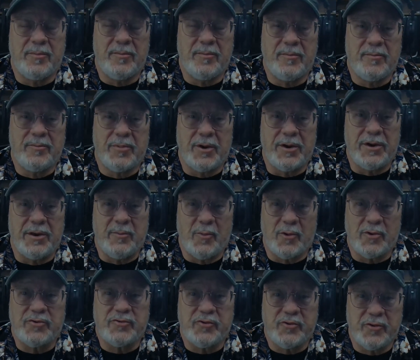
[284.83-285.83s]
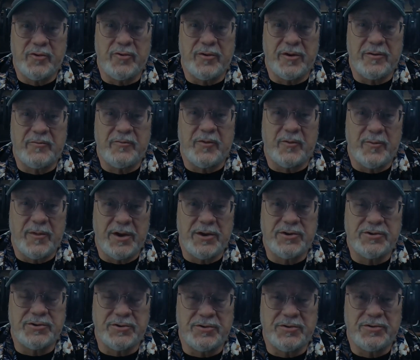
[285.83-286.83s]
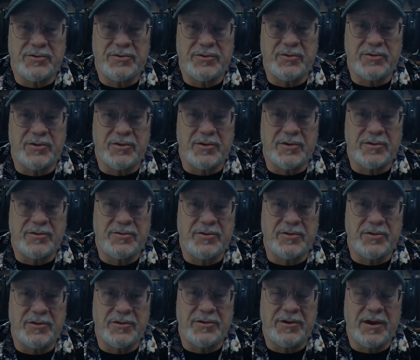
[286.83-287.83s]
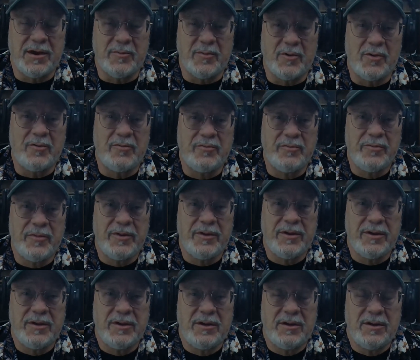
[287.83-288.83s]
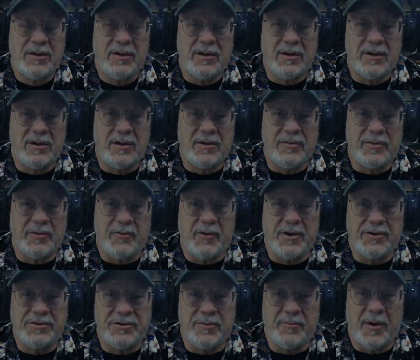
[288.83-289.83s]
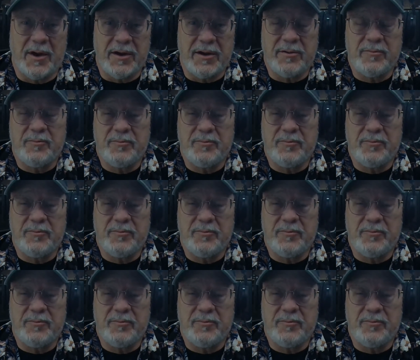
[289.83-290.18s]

bringing more true information to the table. The Crazy Mike